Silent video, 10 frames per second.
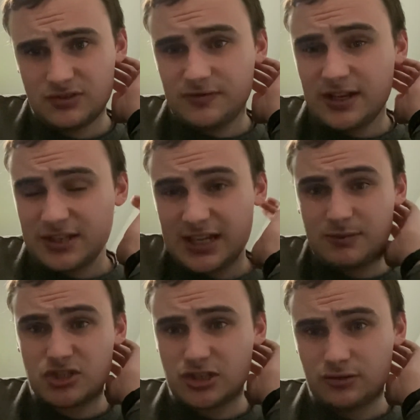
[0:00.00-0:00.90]
find a
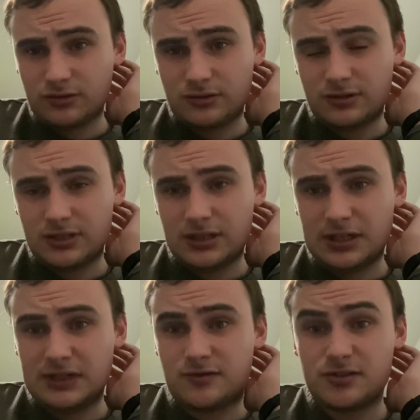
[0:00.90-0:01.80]
game on
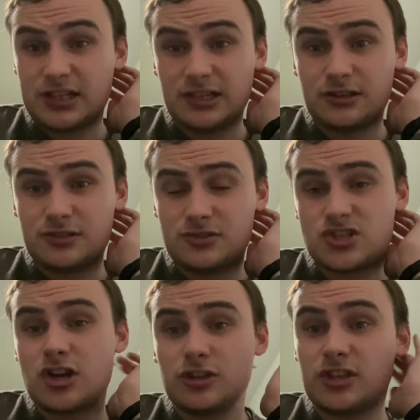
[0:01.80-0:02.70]
either in England,
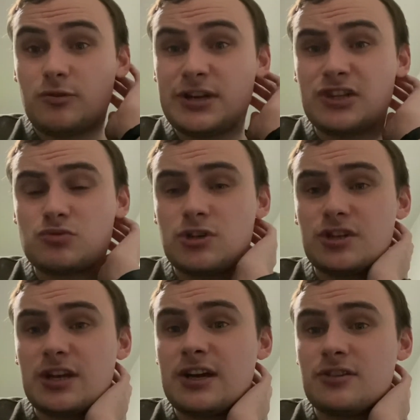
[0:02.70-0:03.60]
Scotland or Wales,
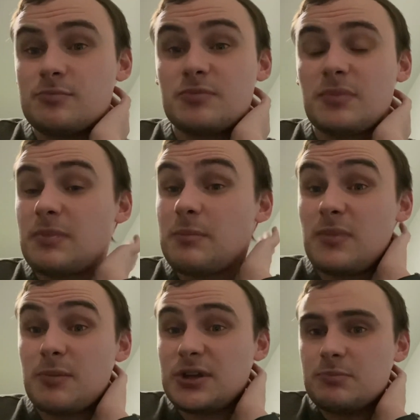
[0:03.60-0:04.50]
won't I? Or
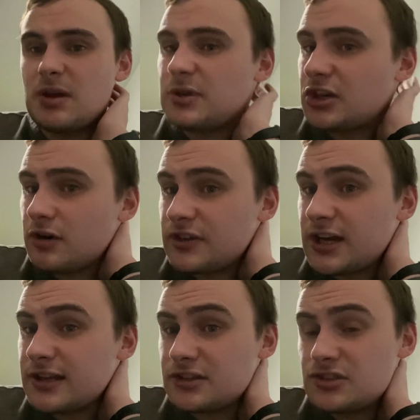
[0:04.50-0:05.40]
maybe Northern
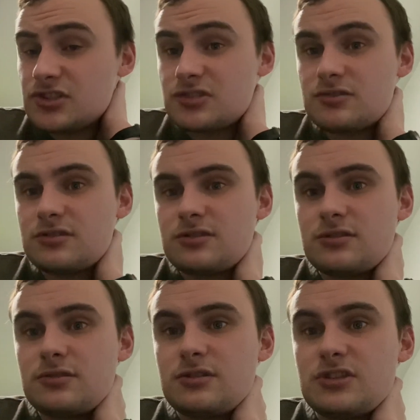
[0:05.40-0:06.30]
Ireland
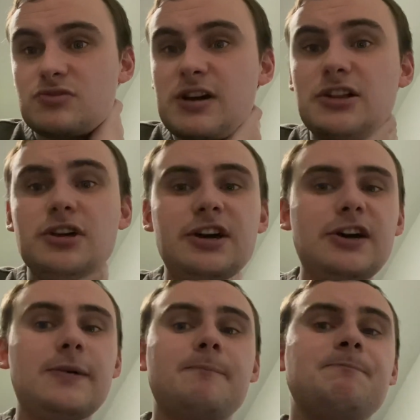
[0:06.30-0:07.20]
as well.
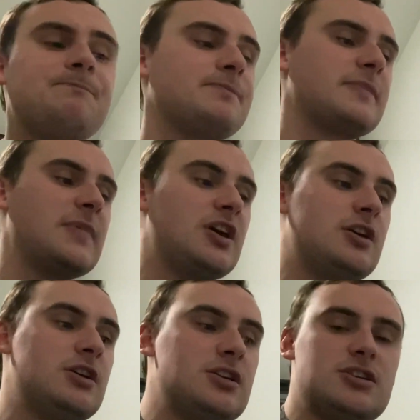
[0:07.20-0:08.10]

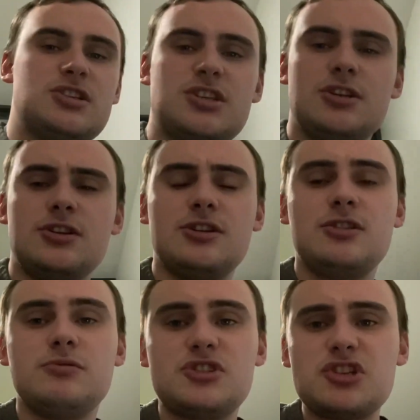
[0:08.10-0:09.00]
So
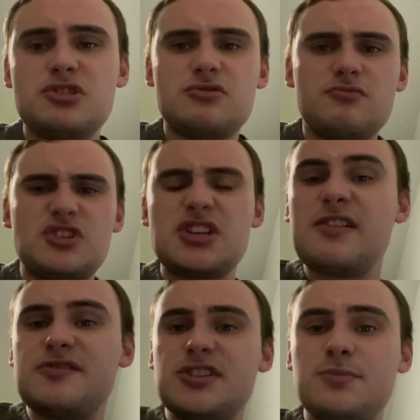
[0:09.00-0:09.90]
we'll just
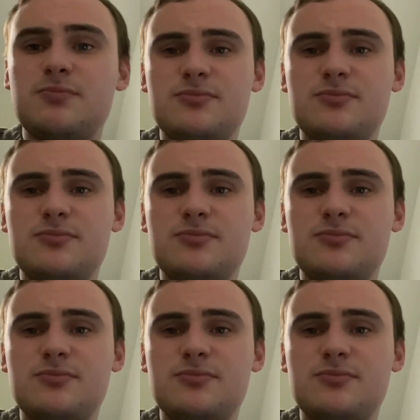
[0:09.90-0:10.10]
have to